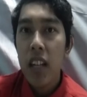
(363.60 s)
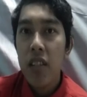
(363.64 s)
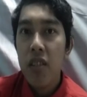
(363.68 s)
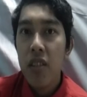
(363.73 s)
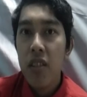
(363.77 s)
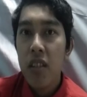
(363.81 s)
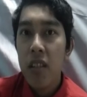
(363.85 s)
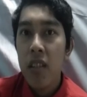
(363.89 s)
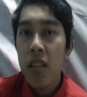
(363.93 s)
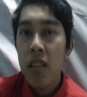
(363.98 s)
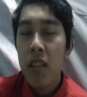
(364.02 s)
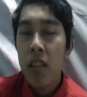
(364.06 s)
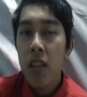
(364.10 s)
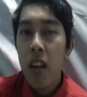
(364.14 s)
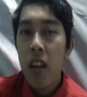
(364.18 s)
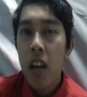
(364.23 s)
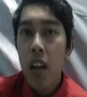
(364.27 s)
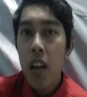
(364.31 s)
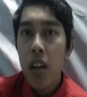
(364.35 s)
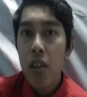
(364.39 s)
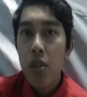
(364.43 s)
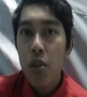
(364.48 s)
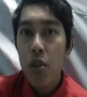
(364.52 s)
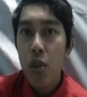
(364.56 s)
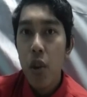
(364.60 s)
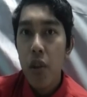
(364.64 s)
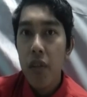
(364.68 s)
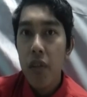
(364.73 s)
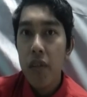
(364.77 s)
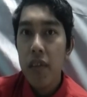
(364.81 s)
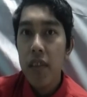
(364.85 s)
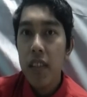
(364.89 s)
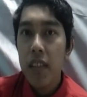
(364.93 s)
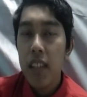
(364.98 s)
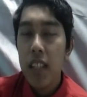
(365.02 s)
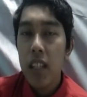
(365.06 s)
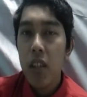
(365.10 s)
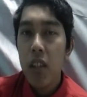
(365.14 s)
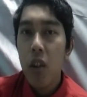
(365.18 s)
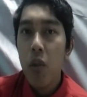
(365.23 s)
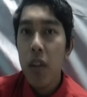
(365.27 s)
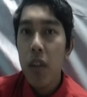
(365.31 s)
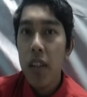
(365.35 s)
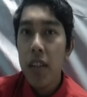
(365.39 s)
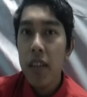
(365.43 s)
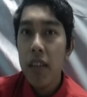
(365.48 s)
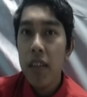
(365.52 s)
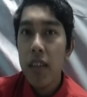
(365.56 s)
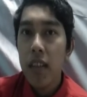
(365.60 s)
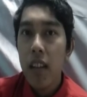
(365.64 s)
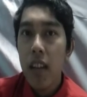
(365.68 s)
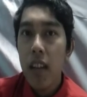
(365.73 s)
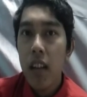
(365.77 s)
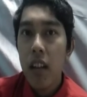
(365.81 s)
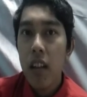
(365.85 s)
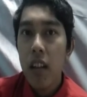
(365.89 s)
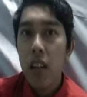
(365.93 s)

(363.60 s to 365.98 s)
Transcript: culture shows the lowest